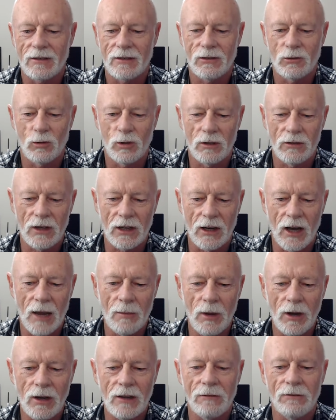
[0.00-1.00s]
All of it.
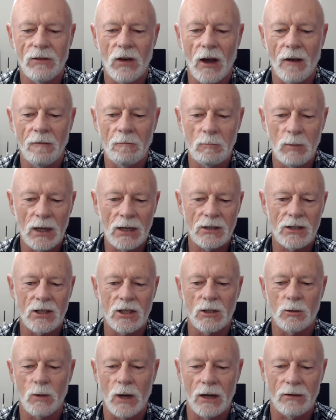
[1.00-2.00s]
I'm only 5
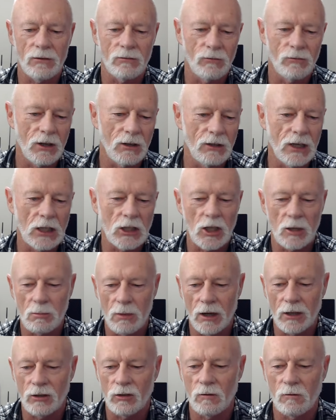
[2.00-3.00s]
pizzas away from reaching my